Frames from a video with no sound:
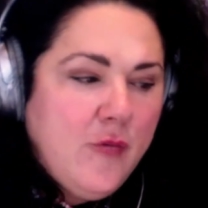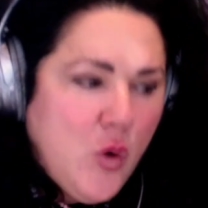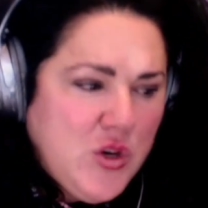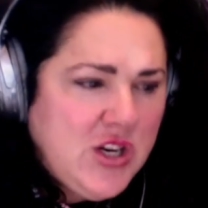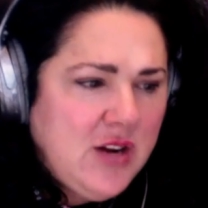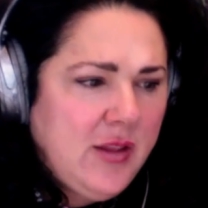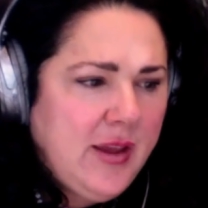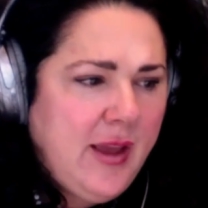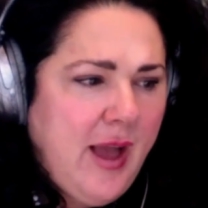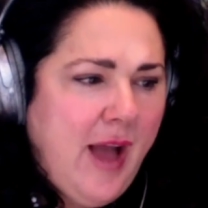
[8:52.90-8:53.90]

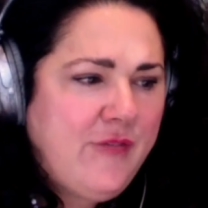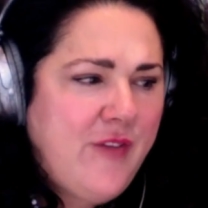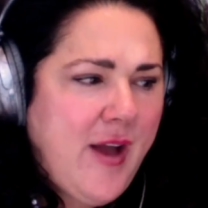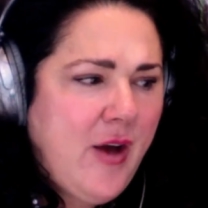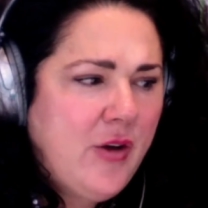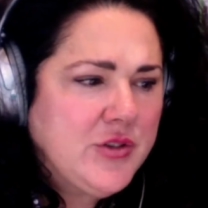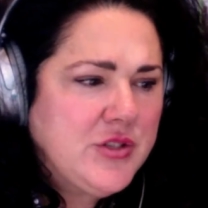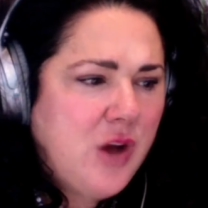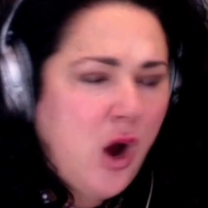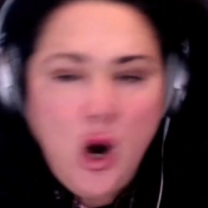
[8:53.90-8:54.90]
Fortunately, I found
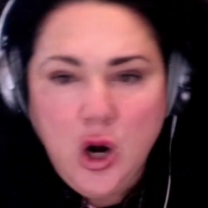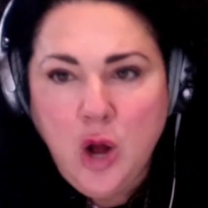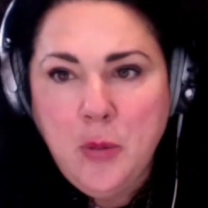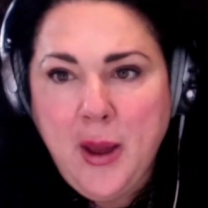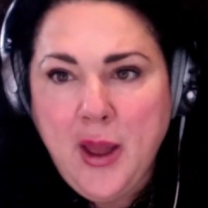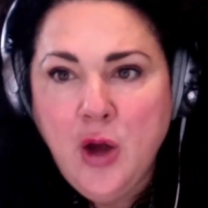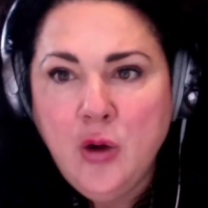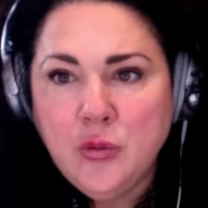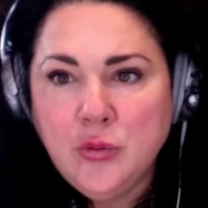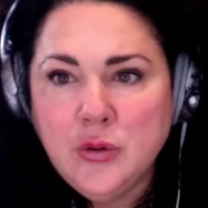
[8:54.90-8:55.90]
art on my
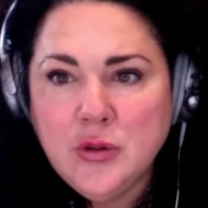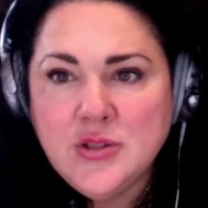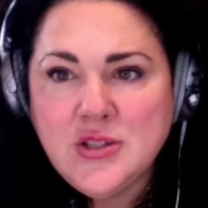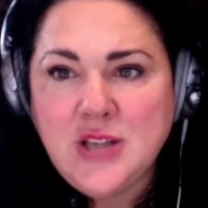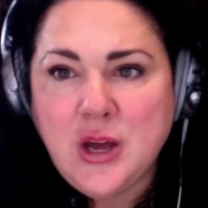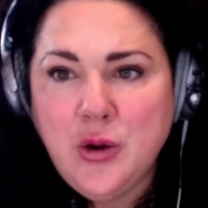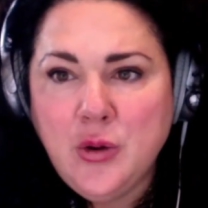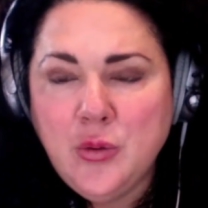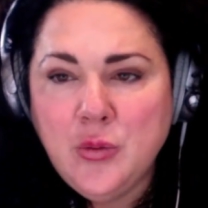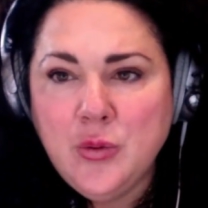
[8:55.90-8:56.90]
own.
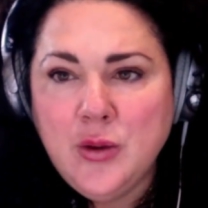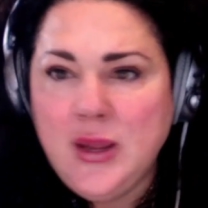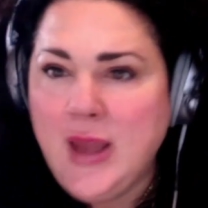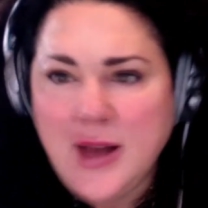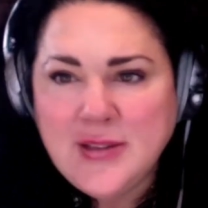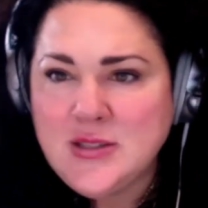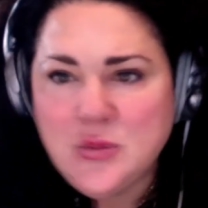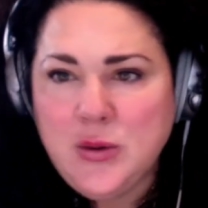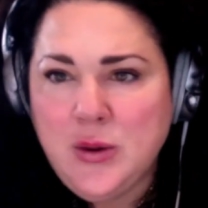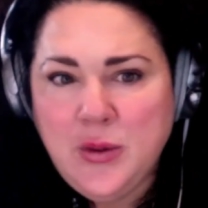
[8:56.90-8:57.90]
So, yes,
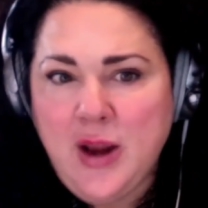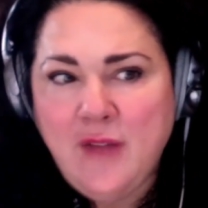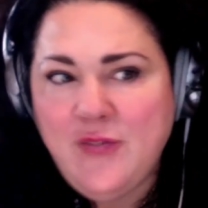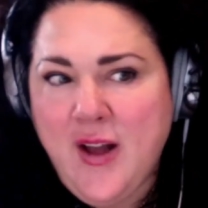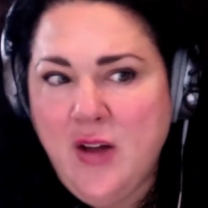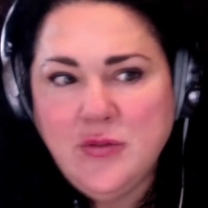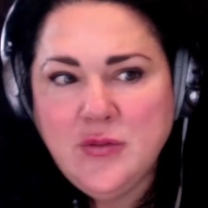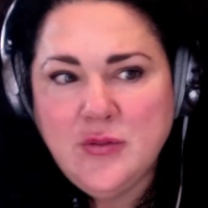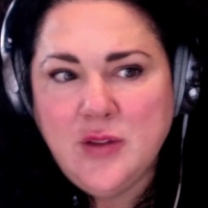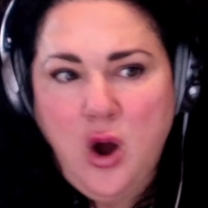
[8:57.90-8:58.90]
when I
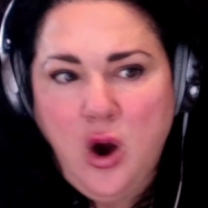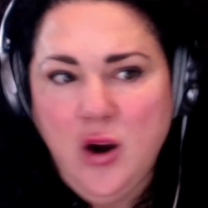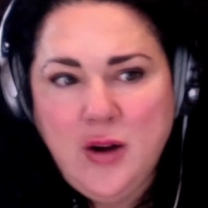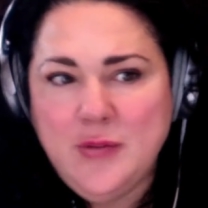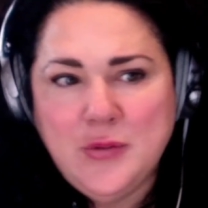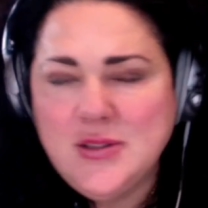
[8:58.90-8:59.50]
found art,